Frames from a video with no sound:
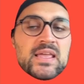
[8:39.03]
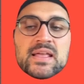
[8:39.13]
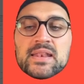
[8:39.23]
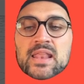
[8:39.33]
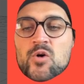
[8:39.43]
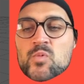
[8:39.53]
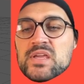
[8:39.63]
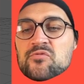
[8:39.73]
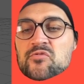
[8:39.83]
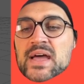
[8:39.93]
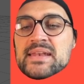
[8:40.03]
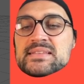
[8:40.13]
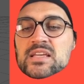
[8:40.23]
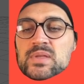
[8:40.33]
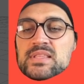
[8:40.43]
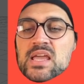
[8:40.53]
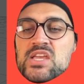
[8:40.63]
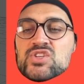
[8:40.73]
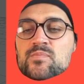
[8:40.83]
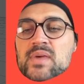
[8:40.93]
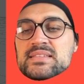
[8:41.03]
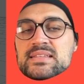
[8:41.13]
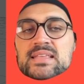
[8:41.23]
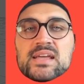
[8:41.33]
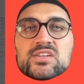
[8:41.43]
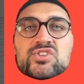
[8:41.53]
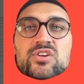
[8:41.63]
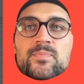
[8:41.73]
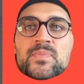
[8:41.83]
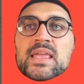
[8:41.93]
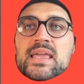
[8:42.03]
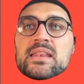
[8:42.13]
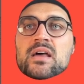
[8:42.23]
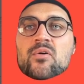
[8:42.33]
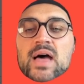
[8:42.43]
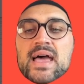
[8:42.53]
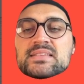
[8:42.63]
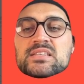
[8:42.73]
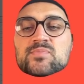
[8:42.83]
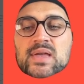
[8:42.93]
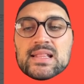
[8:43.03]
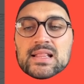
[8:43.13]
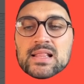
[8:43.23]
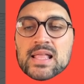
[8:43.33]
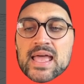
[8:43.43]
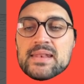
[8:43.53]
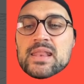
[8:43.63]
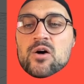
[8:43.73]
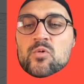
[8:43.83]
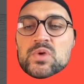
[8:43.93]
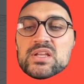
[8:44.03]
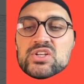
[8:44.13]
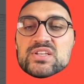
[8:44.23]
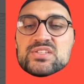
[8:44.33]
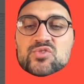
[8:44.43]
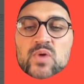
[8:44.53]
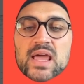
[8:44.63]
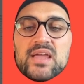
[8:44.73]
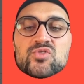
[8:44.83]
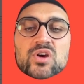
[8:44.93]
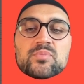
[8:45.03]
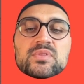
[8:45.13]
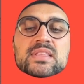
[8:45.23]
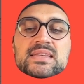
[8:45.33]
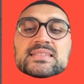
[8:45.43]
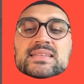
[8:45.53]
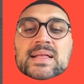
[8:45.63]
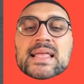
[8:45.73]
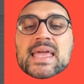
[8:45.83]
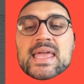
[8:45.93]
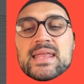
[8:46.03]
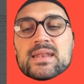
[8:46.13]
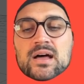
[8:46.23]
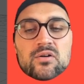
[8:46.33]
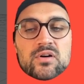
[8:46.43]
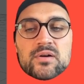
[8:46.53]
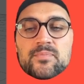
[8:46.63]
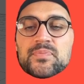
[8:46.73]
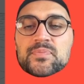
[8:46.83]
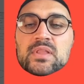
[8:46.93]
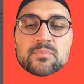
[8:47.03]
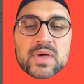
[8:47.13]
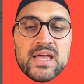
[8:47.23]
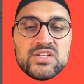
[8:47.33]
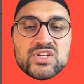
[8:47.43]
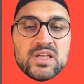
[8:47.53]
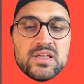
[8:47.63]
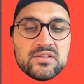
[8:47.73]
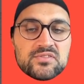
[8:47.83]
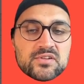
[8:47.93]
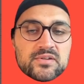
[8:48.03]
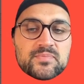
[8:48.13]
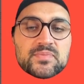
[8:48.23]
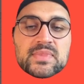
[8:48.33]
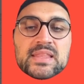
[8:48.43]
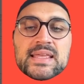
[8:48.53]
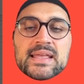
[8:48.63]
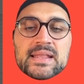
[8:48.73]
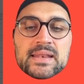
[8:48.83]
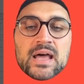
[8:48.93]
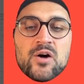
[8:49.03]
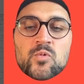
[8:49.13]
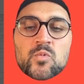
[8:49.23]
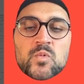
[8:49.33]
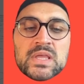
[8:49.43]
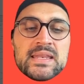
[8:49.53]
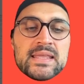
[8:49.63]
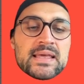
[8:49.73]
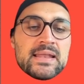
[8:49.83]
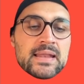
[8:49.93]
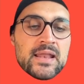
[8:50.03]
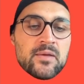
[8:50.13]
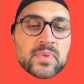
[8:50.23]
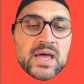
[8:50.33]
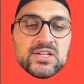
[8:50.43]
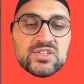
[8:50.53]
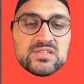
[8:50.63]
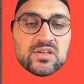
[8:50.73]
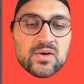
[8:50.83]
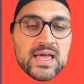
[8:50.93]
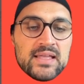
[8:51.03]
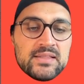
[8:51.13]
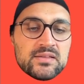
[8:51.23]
Now we can find a segmentation mask texture in our assets panel, and now we can just drag and drop this in our patch editor. Now we need another patch, so add